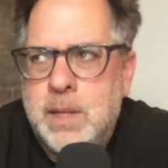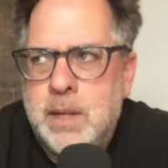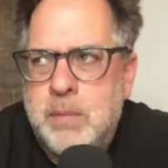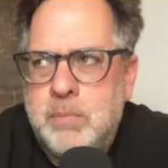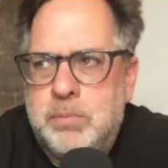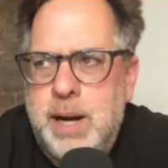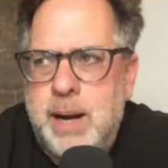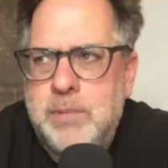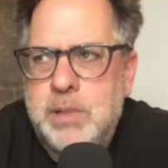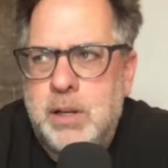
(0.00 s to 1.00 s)

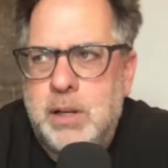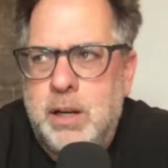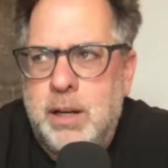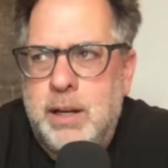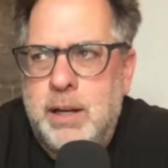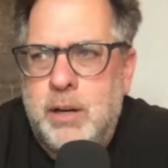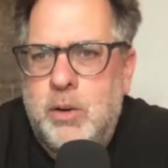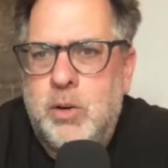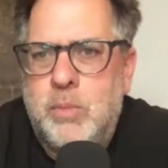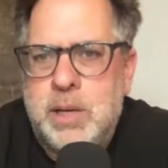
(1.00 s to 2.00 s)
prepped a
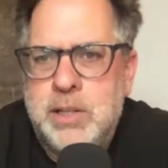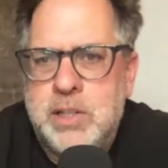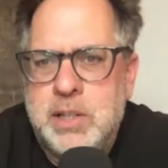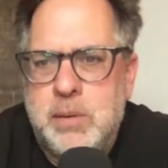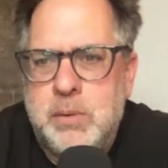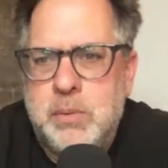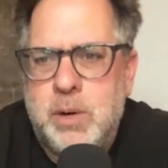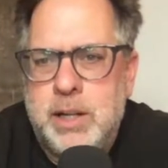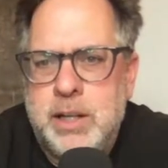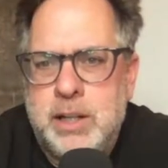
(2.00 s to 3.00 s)
whole bunch that we
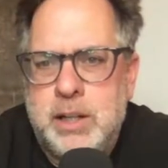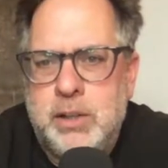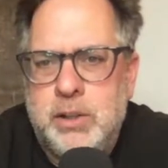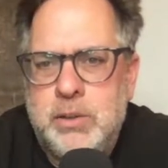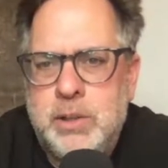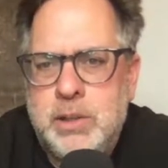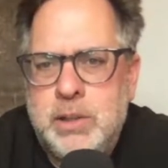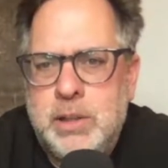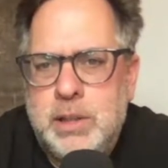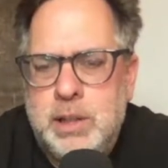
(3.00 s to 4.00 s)
wanted to go
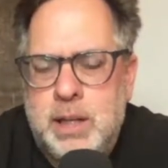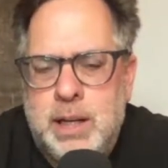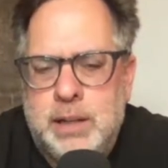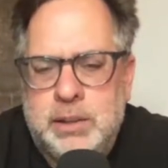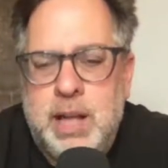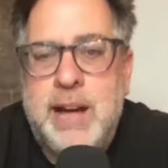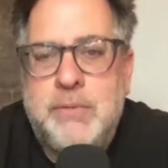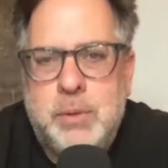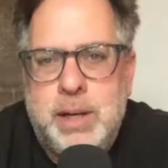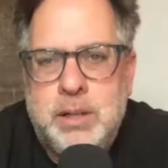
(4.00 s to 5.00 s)
live
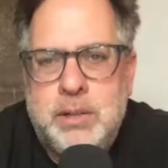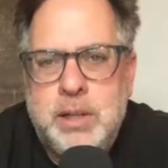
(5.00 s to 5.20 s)
with,